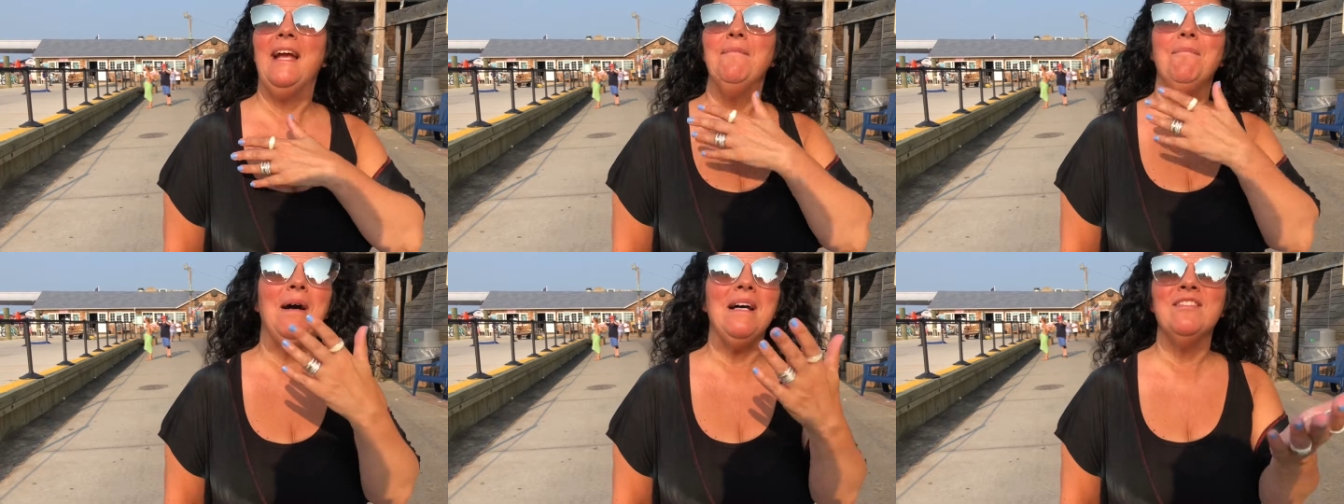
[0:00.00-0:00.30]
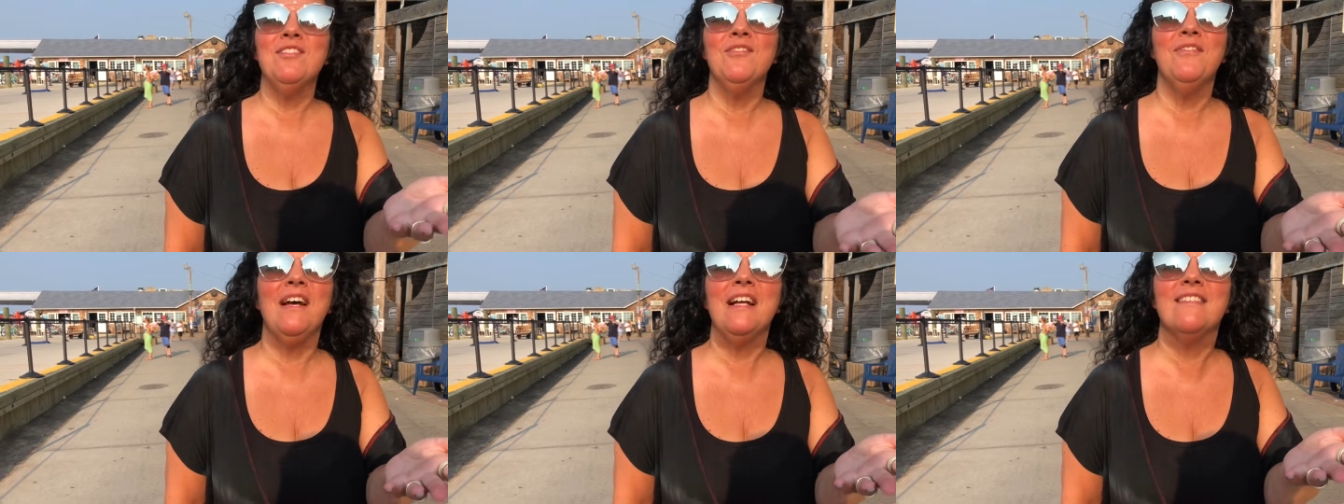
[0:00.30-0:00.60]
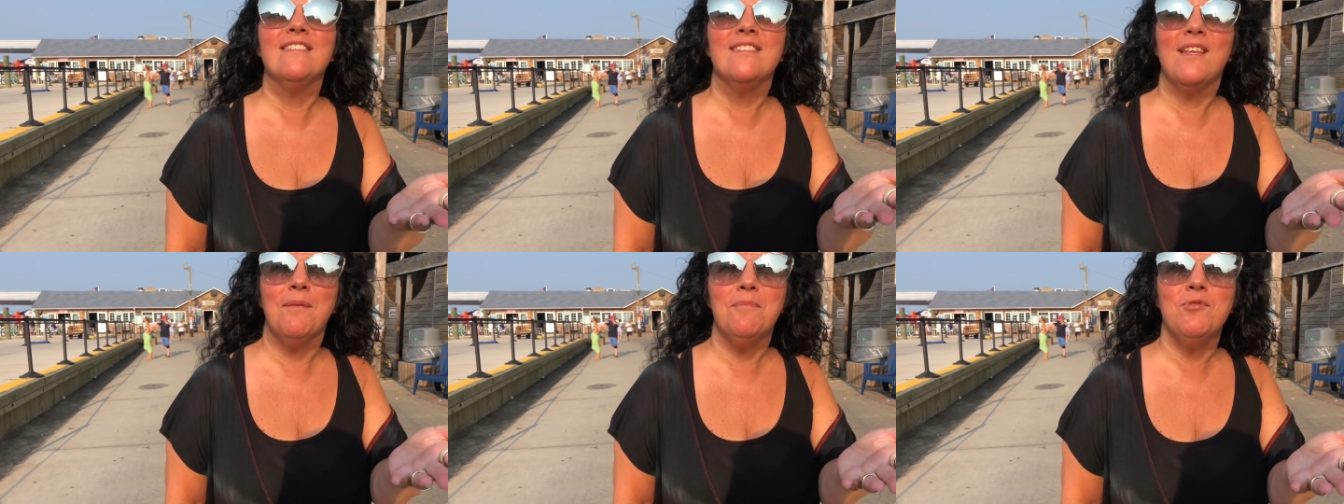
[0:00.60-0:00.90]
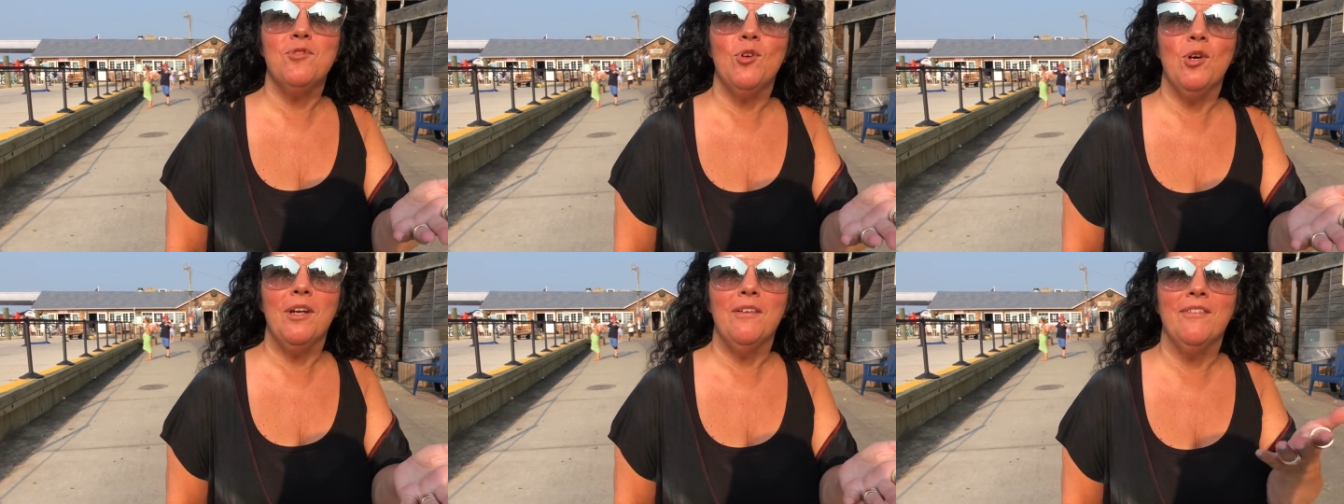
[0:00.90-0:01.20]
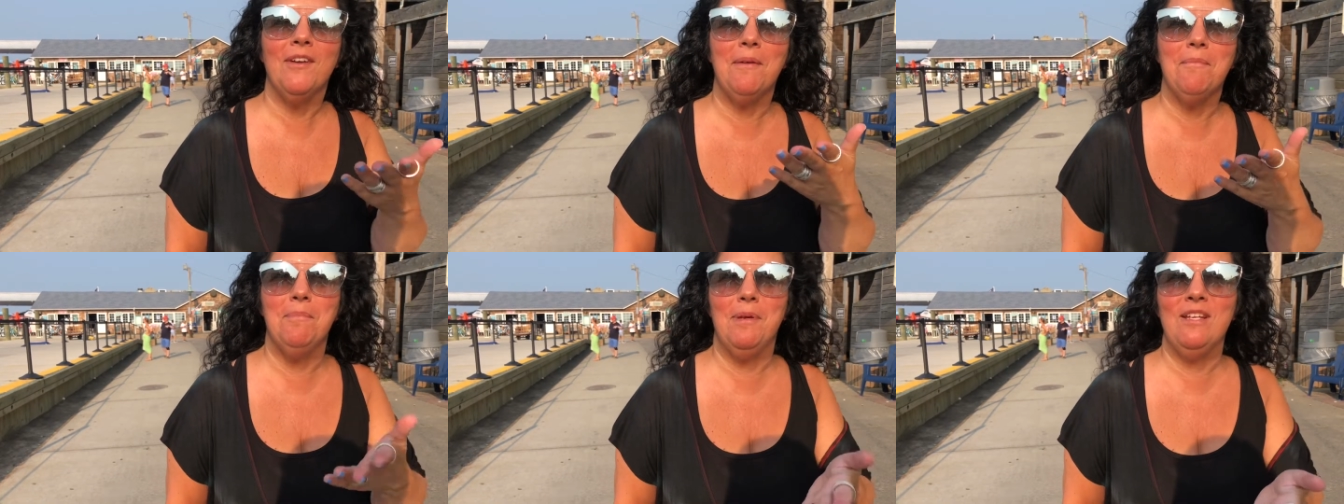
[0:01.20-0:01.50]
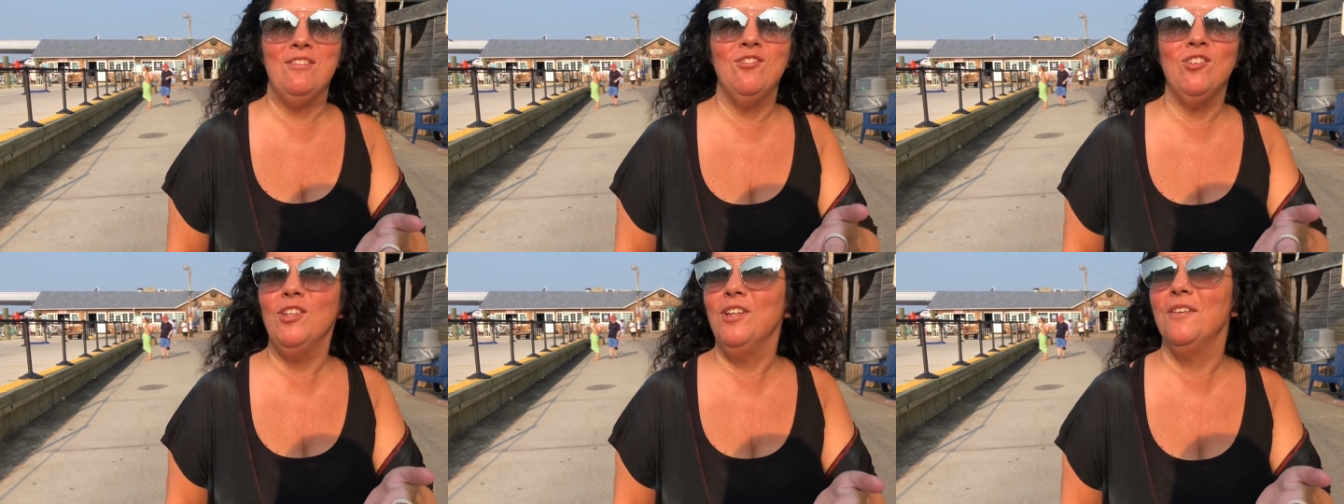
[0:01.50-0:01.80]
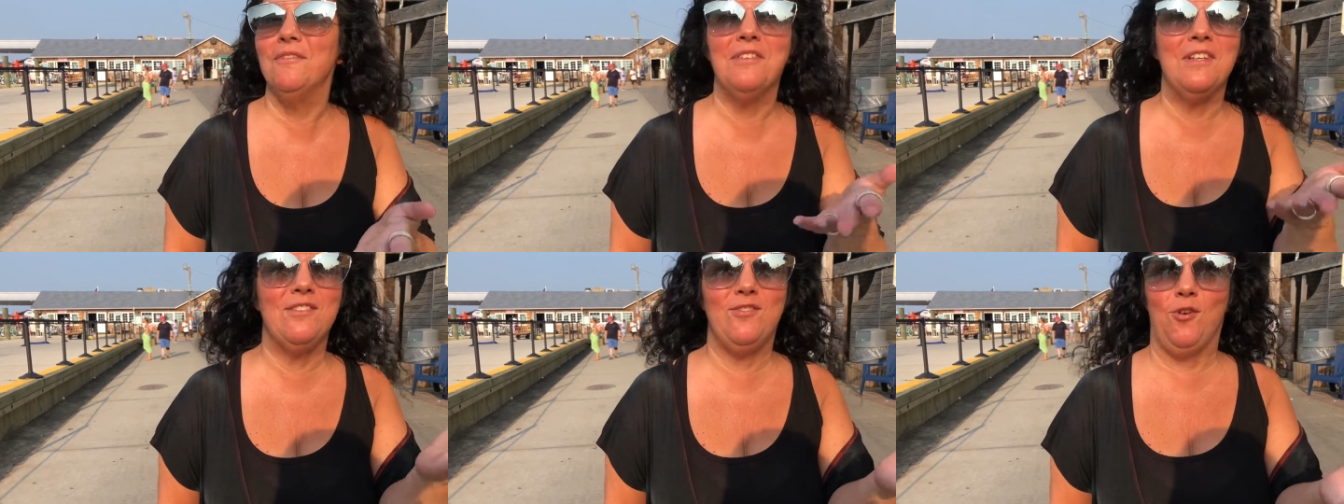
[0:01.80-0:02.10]
he must have had some sort of ambition
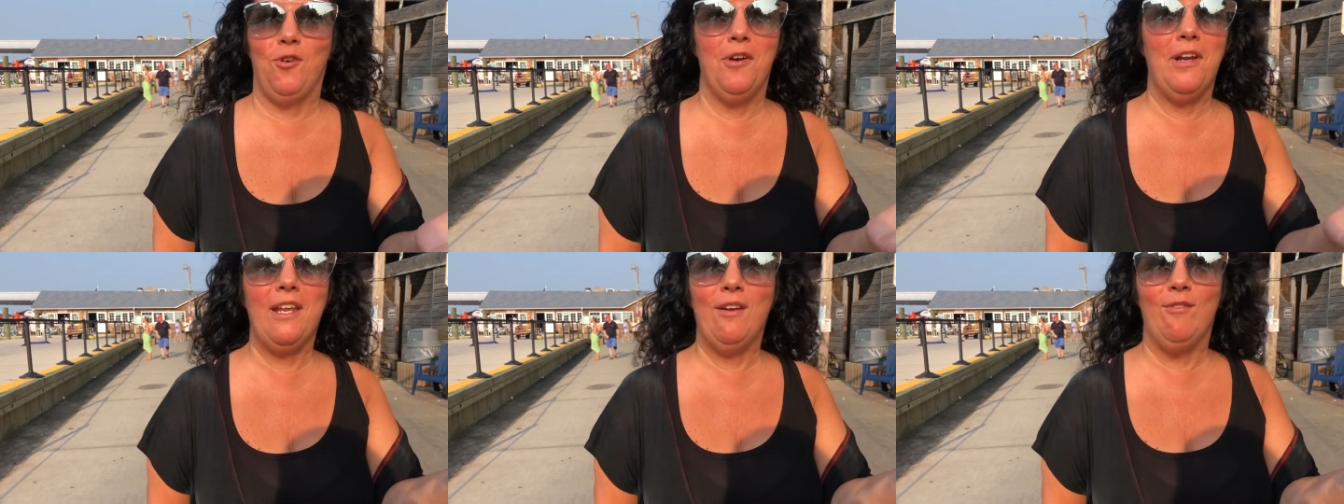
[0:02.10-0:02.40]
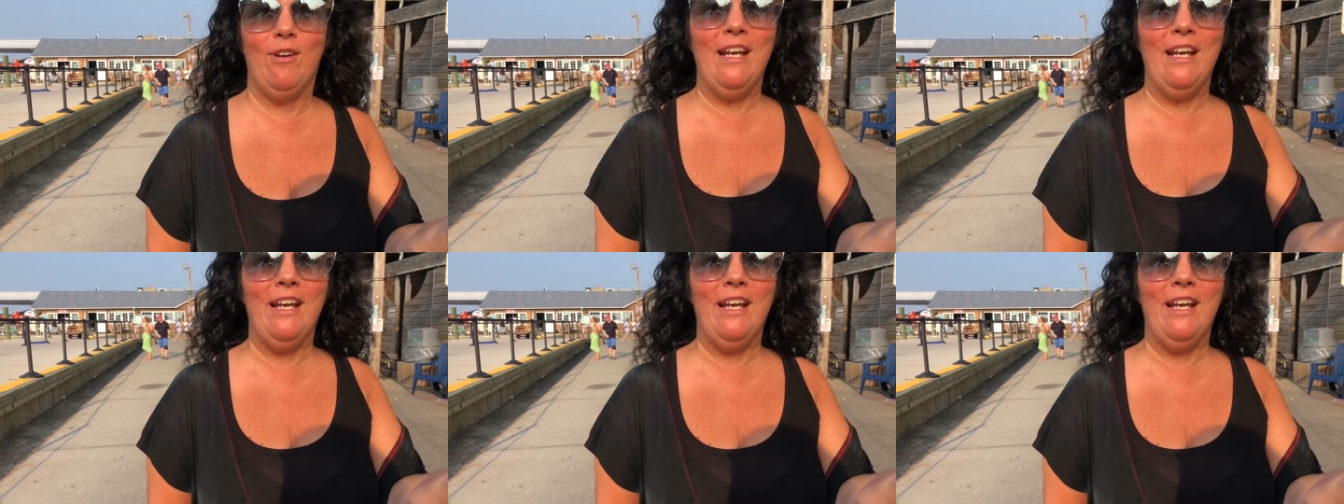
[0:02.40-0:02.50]
if he's already